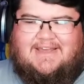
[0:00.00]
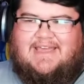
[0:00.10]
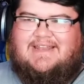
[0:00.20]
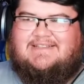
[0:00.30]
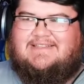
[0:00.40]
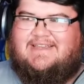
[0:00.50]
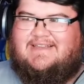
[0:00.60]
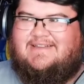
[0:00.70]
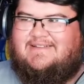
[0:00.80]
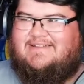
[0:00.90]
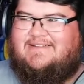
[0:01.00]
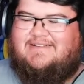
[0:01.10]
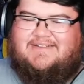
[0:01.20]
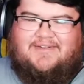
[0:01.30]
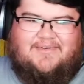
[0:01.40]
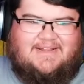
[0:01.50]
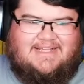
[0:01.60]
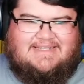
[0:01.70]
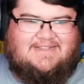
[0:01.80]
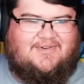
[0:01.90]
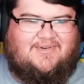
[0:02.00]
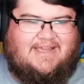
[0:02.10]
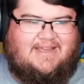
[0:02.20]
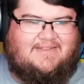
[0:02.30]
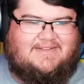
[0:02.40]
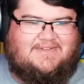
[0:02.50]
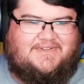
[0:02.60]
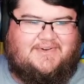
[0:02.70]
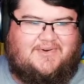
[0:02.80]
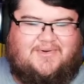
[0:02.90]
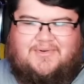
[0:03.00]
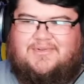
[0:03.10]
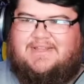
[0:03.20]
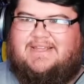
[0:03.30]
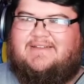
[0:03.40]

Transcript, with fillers: and it's like you realize this whole this your whole like